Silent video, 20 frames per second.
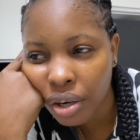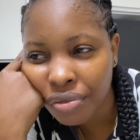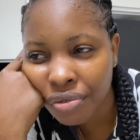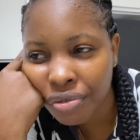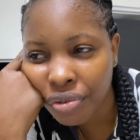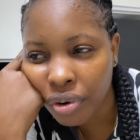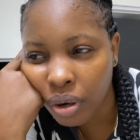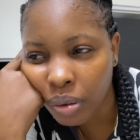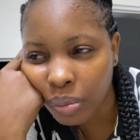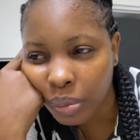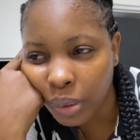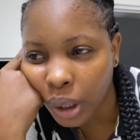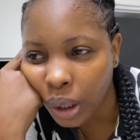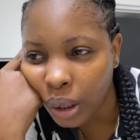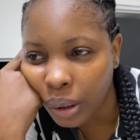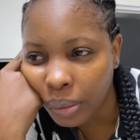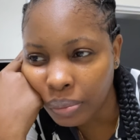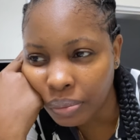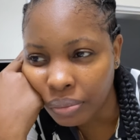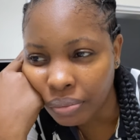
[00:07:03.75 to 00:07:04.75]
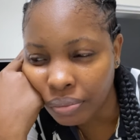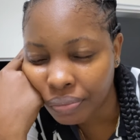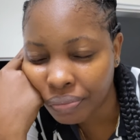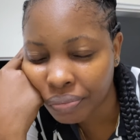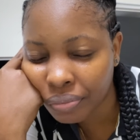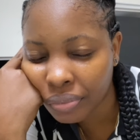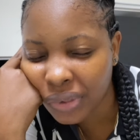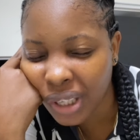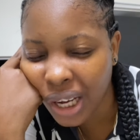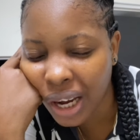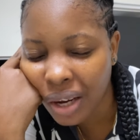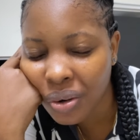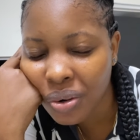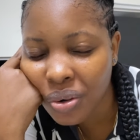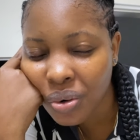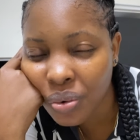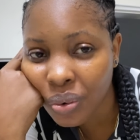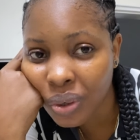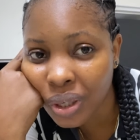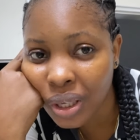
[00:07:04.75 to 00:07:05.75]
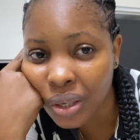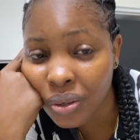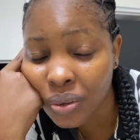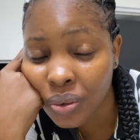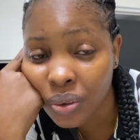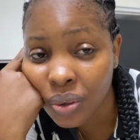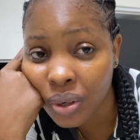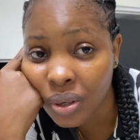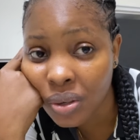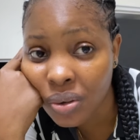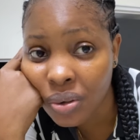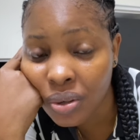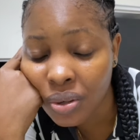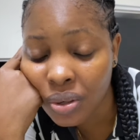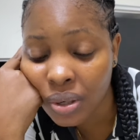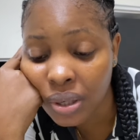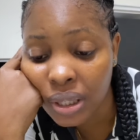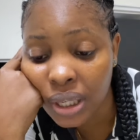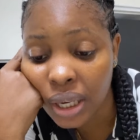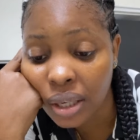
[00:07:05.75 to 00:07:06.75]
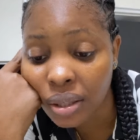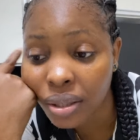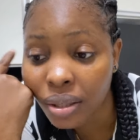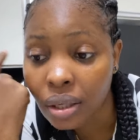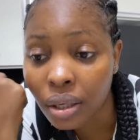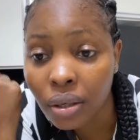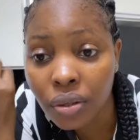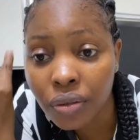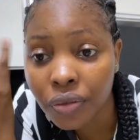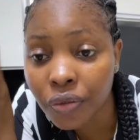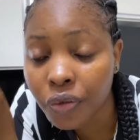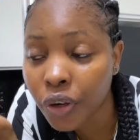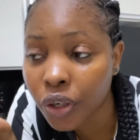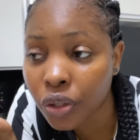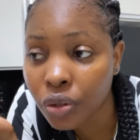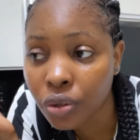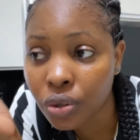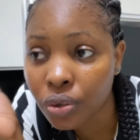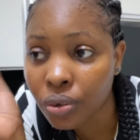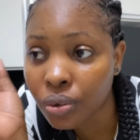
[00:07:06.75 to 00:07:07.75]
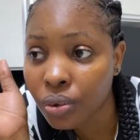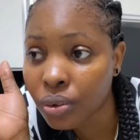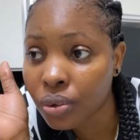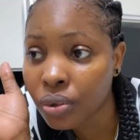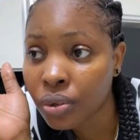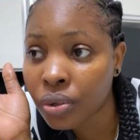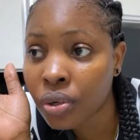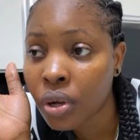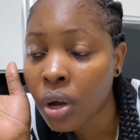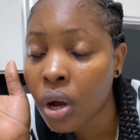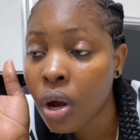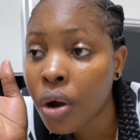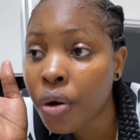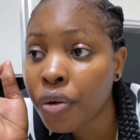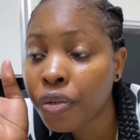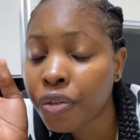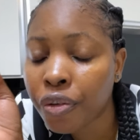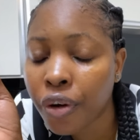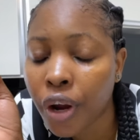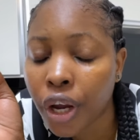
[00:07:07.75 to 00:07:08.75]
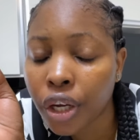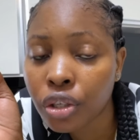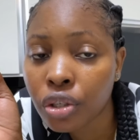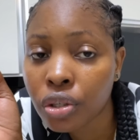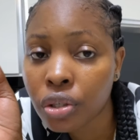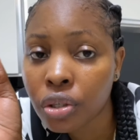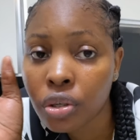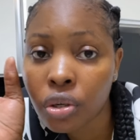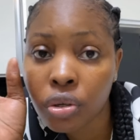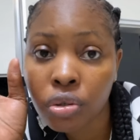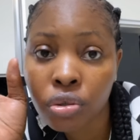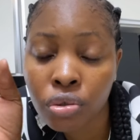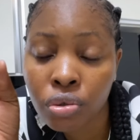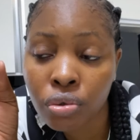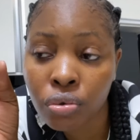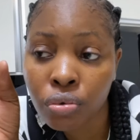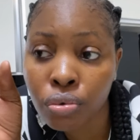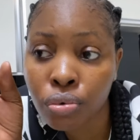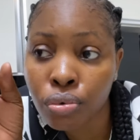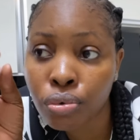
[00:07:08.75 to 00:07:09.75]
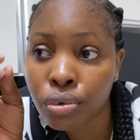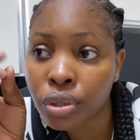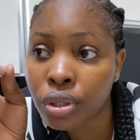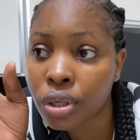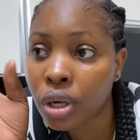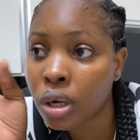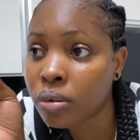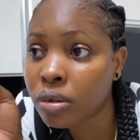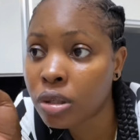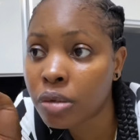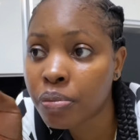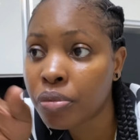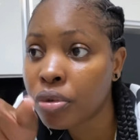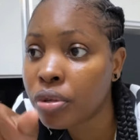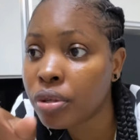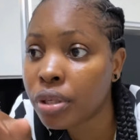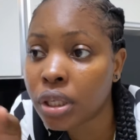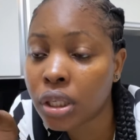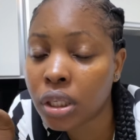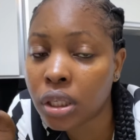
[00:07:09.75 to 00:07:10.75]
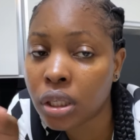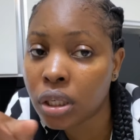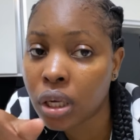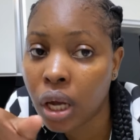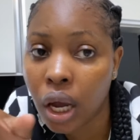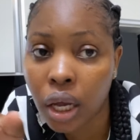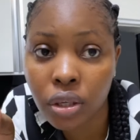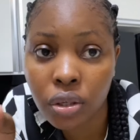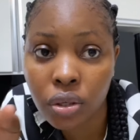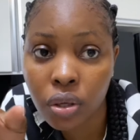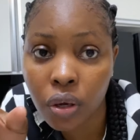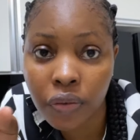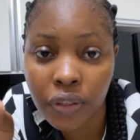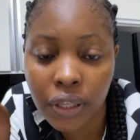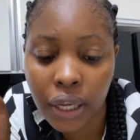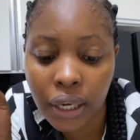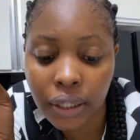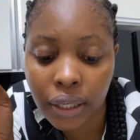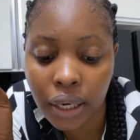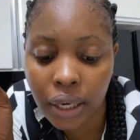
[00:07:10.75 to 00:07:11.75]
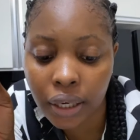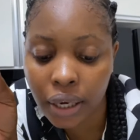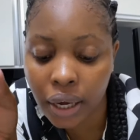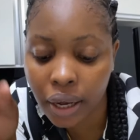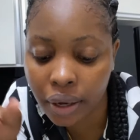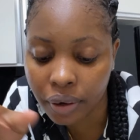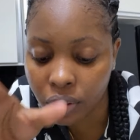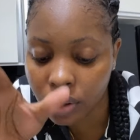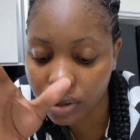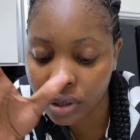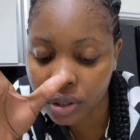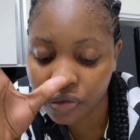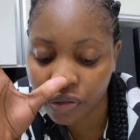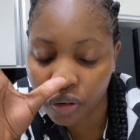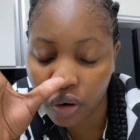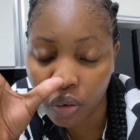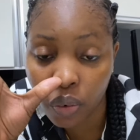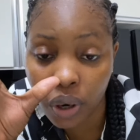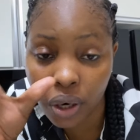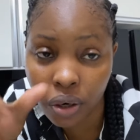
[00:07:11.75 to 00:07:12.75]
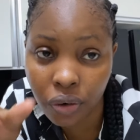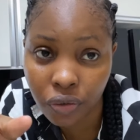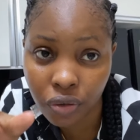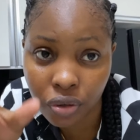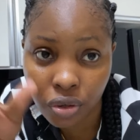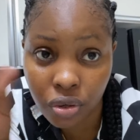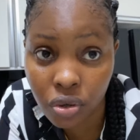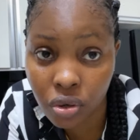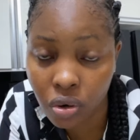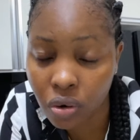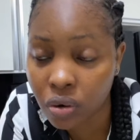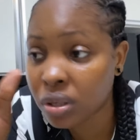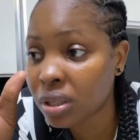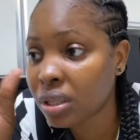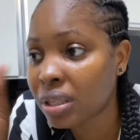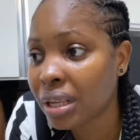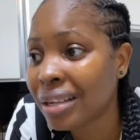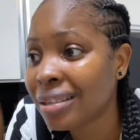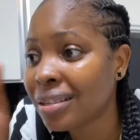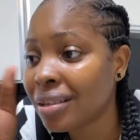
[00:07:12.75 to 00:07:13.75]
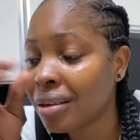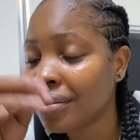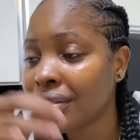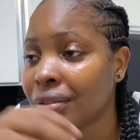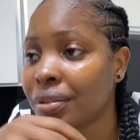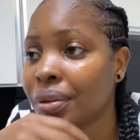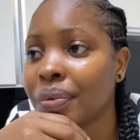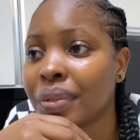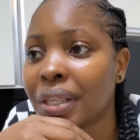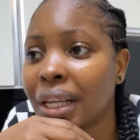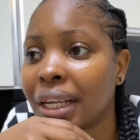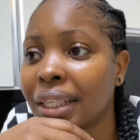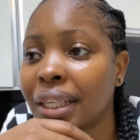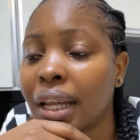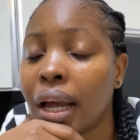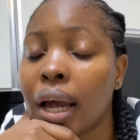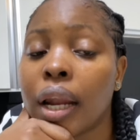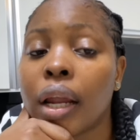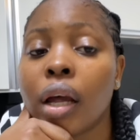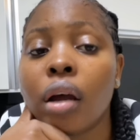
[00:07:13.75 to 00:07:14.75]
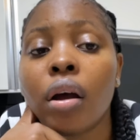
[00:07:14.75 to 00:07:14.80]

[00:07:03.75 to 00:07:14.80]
I don't know what they used to call the store that sells fresh juice, smoothie and stuff like that. Yeah, I got it from one of those stores that sells stuff like that.